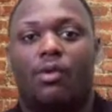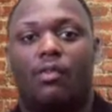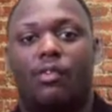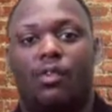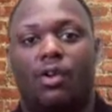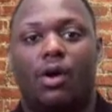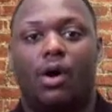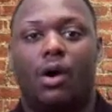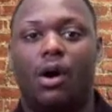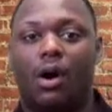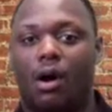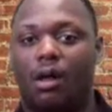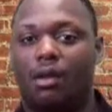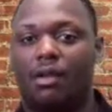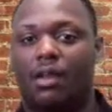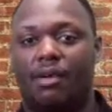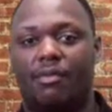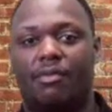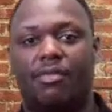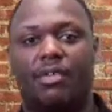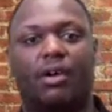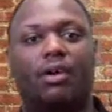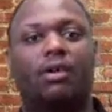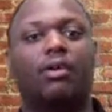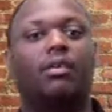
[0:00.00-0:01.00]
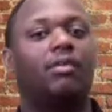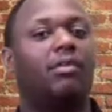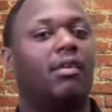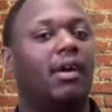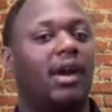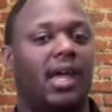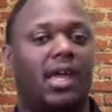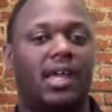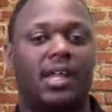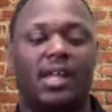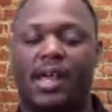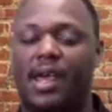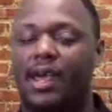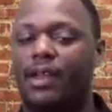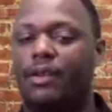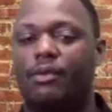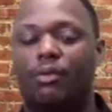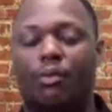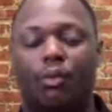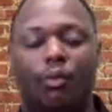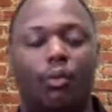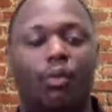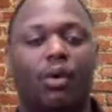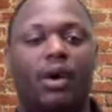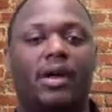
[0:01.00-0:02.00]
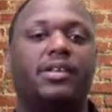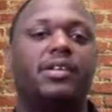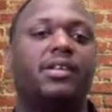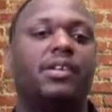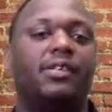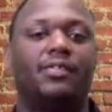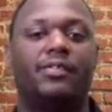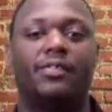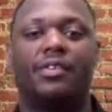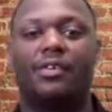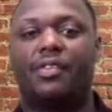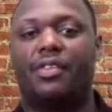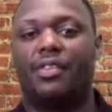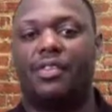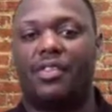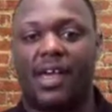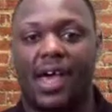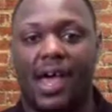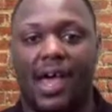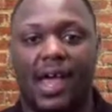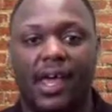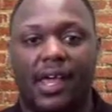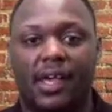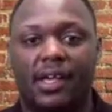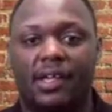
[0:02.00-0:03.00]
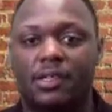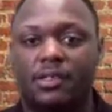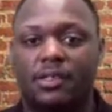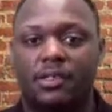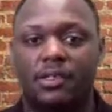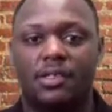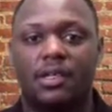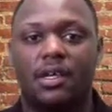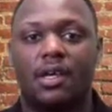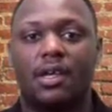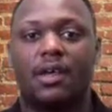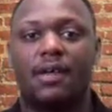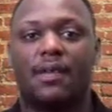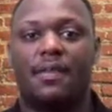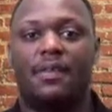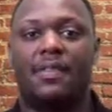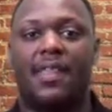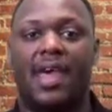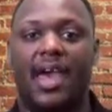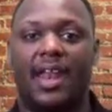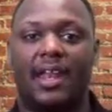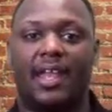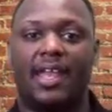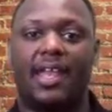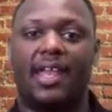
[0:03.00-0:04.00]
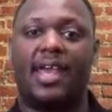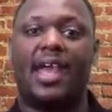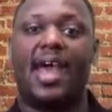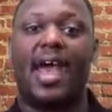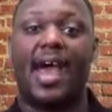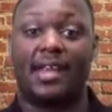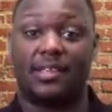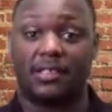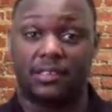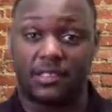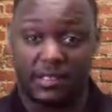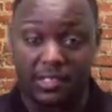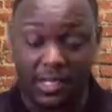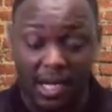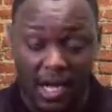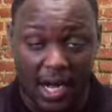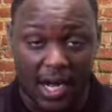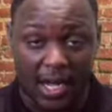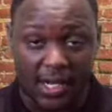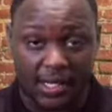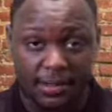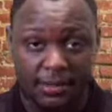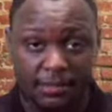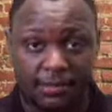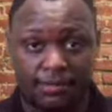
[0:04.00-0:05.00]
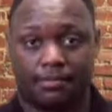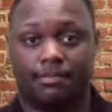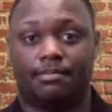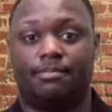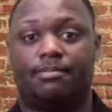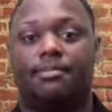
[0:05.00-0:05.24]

for all of the great and wonderful things that he has done